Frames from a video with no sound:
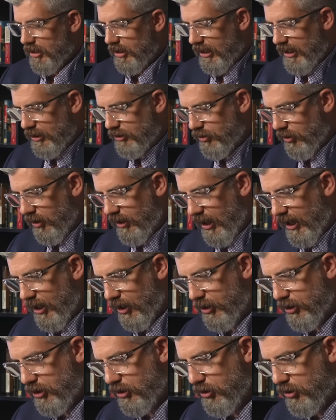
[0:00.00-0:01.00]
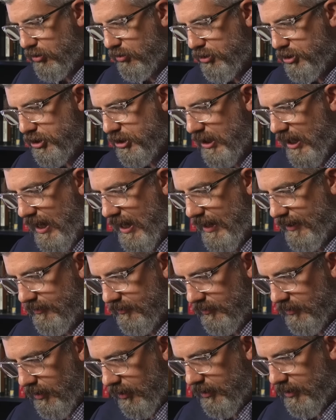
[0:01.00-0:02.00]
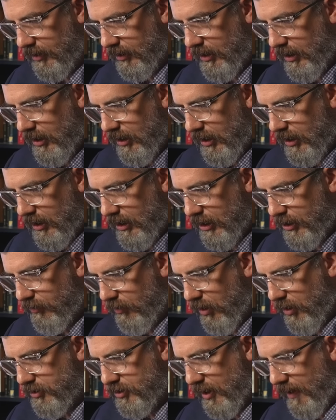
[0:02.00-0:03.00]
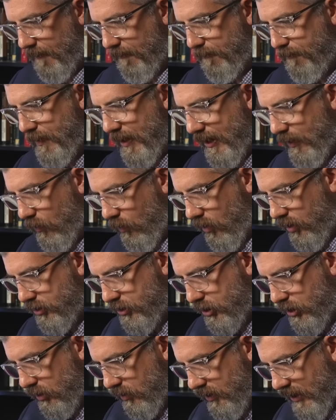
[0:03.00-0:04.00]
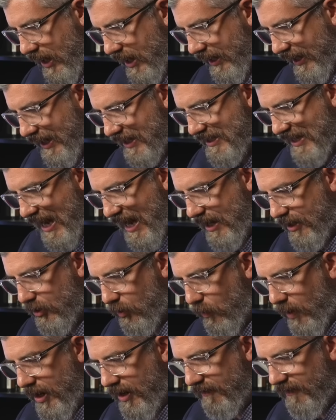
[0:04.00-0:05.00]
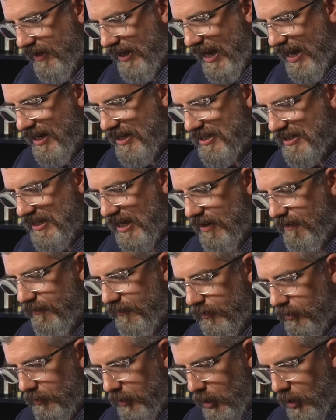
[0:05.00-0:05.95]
He took a huge shot. Look, he throws a big 1-2, kind of gets out of the way of it, and instead of,